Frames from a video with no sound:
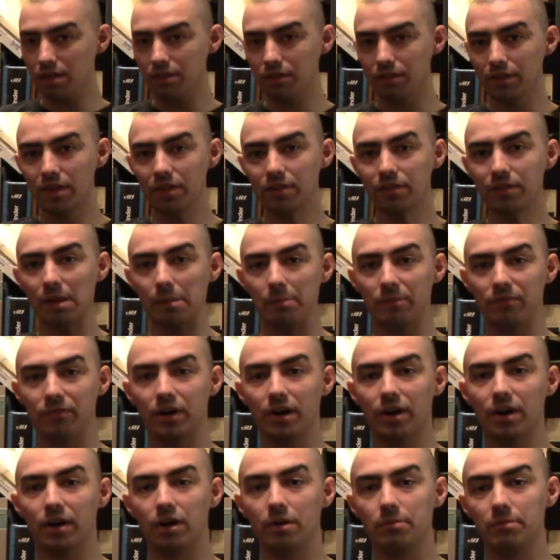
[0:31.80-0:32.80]
This type of
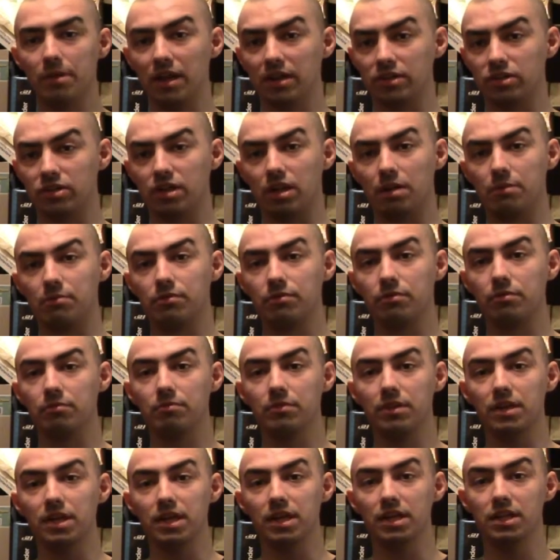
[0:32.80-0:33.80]
firearm actually comes
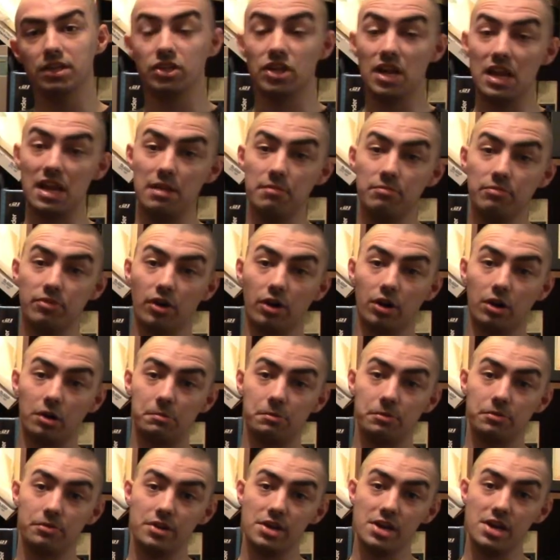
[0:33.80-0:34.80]
from the James
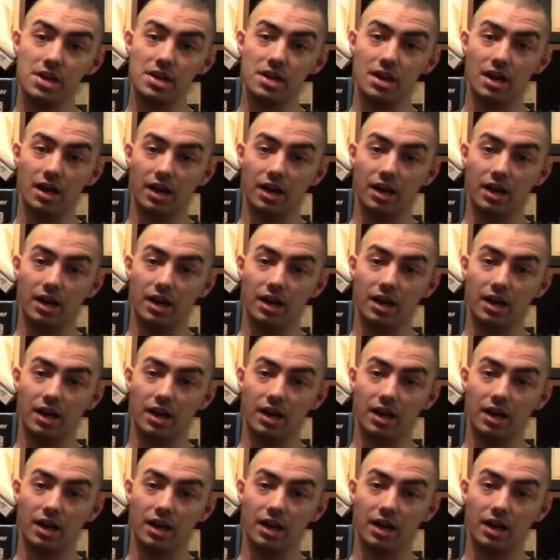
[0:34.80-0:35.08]
Armory